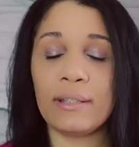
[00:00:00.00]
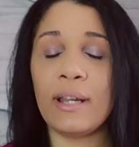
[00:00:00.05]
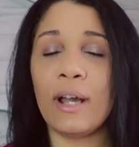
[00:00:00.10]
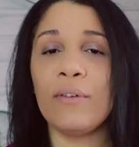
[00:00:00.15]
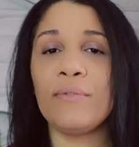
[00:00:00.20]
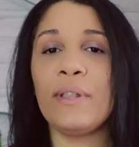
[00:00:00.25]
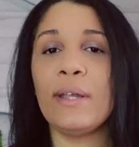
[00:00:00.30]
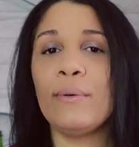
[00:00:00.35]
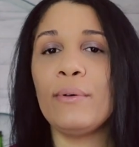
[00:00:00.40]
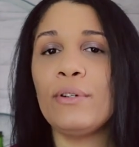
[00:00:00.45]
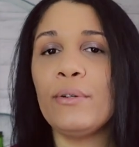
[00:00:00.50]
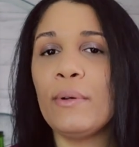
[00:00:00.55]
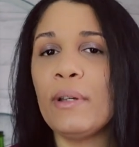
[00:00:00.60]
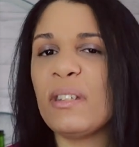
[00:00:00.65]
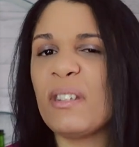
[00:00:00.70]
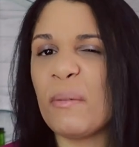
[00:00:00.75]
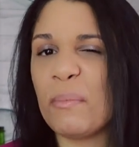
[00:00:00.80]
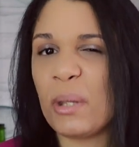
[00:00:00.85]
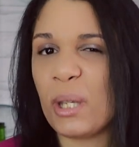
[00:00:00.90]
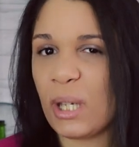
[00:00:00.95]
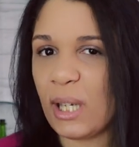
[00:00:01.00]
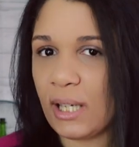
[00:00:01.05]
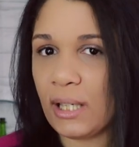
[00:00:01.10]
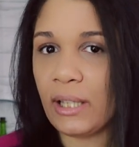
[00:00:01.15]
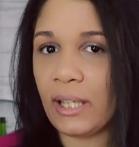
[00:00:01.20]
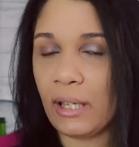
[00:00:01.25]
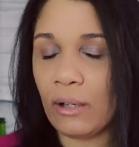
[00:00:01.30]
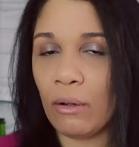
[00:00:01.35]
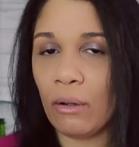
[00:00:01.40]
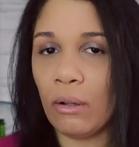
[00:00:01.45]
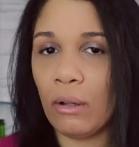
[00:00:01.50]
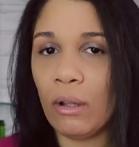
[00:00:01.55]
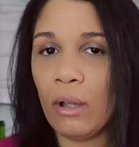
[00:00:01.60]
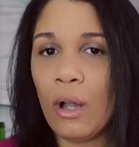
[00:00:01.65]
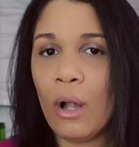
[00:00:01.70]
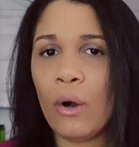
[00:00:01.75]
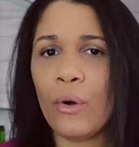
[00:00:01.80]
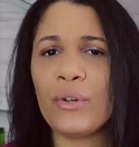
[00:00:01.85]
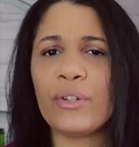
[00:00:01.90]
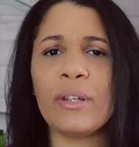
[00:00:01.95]
Now, if they were doing something illegal
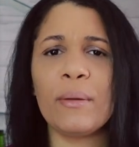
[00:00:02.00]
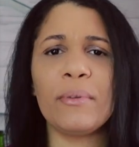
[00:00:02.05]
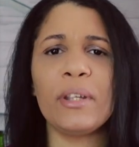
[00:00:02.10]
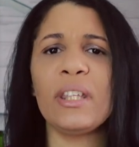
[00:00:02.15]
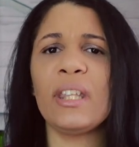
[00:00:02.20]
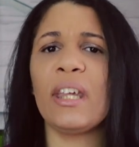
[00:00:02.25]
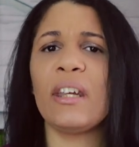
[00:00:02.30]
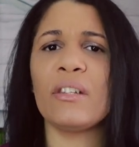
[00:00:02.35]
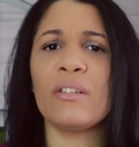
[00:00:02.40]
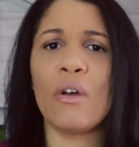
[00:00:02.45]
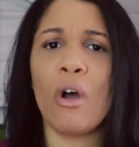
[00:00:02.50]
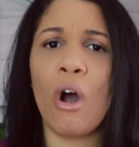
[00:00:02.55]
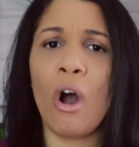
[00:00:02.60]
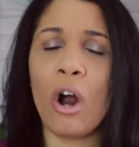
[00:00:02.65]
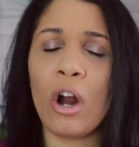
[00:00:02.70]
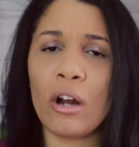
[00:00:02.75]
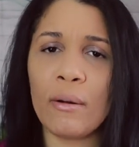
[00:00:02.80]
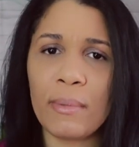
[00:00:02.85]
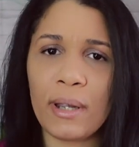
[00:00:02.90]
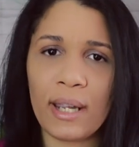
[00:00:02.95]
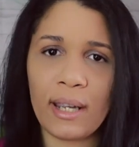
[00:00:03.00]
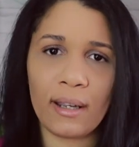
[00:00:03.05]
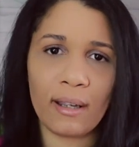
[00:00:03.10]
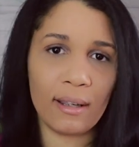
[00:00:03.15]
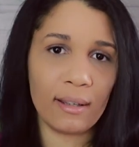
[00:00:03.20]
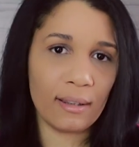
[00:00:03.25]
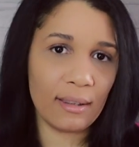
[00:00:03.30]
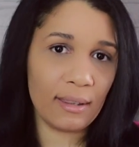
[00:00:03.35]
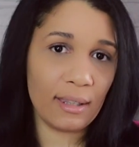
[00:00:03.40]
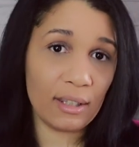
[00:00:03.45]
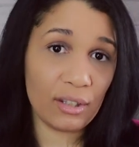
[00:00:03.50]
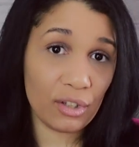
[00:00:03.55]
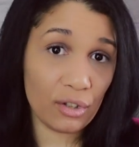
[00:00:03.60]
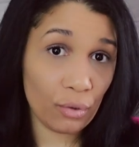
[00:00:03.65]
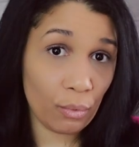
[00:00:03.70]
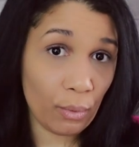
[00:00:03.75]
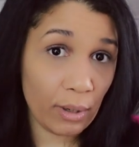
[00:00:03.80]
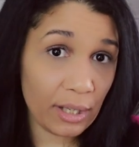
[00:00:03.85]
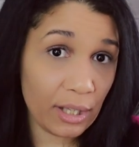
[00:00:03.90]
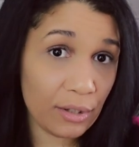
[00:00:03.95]
or something that is harming this
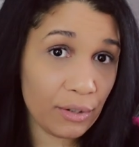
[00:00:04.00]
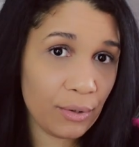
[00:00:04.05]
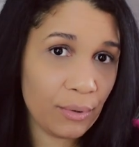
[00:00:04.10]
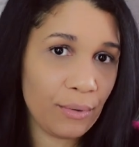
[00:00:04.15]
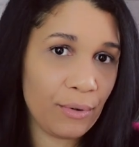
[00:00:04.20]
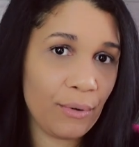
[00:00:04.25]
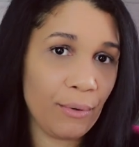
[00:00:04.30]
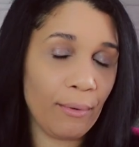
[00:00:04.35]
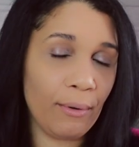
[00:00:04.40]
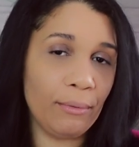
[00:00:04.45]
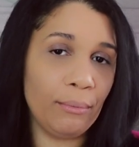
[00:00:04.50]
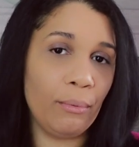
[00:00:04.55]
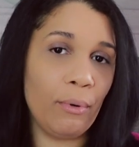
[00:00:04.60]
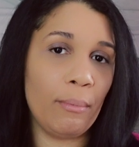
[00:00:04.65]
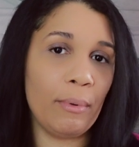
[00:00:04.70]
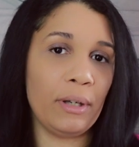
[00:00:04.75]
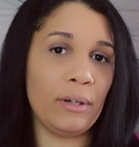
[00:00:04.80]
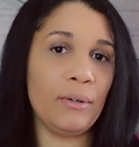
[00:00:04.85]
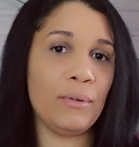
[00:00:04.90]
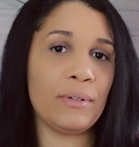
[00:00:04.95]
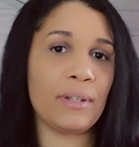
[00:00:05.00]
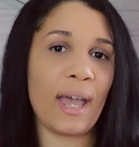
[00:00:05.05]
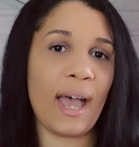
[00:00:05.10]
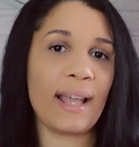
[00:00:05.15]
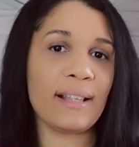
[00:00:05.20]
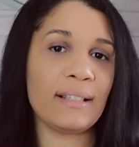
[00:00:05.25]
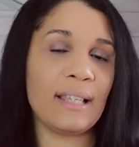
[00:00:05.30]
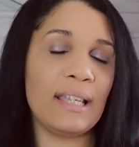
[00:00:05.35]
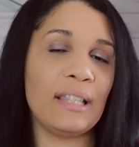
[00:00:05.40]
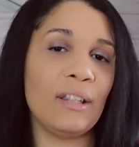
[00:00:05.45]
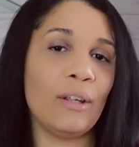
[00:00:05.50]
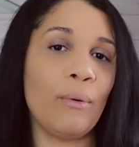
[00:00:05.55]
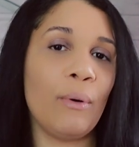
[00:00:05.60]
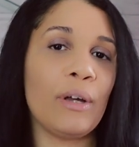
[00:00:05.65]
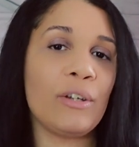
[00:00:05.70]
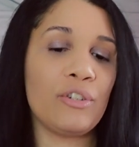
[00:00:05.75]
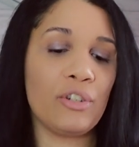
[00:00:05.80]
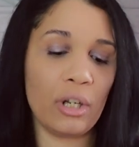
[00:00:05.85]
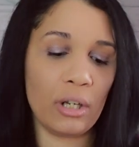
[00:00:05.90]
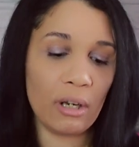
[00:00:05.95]
22-year-old woman who's asking the
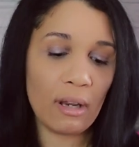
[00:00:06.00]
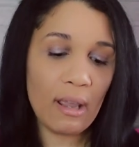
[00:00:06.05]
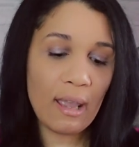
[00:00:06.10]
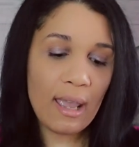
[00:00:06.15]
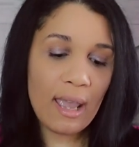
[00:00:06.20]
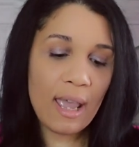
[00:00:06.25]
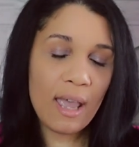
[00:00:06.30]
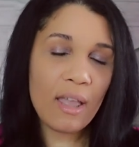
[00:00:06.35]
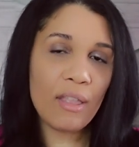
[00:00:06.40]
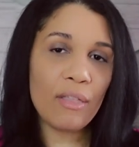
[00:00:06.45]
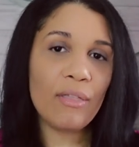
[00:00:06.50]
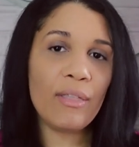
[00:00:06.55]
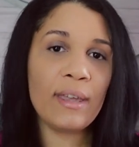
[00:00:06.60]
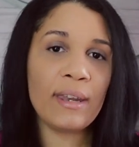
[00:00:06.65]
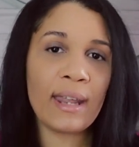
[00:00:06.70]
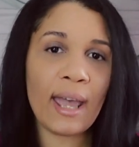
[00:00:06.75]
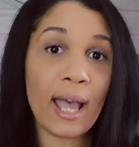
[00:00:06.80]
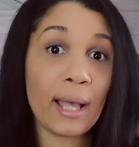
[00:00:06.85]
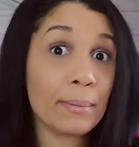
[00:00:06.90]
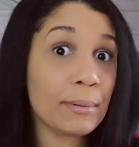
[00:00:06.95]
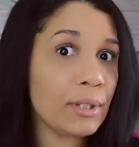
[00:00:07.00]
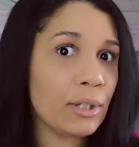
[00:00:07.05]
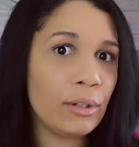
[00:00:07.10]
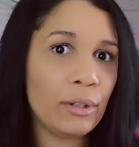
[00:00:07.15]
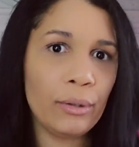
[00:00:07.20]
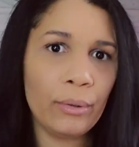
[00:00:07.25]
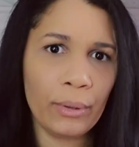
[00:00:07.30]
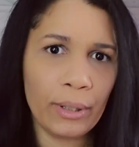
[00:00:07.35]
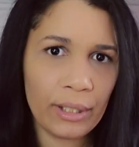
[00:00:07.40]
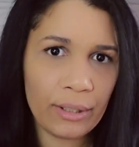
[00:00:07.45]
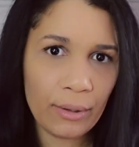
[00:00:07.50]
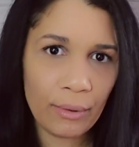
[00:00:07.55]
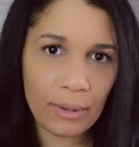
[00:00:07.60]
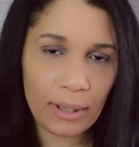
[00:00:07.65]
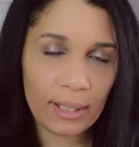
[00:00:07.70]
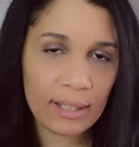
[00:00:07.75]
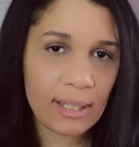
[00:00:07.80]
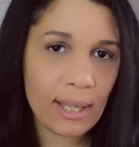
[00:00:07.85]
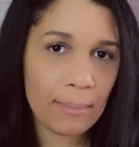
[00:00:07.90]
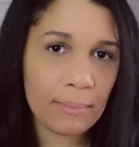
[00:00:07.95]
question, then absolutely don't
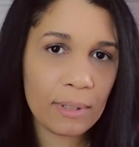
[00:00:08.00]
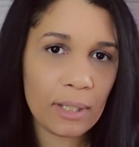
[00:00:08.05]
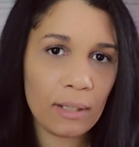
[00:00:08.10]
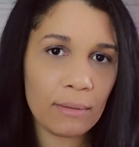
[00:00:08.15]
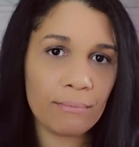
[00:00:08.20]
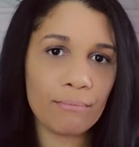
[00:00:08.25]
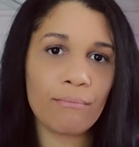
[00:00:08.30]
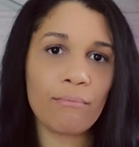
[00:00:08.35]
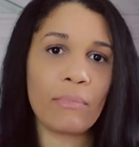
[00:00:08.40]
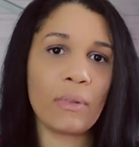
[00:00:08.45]
accept it.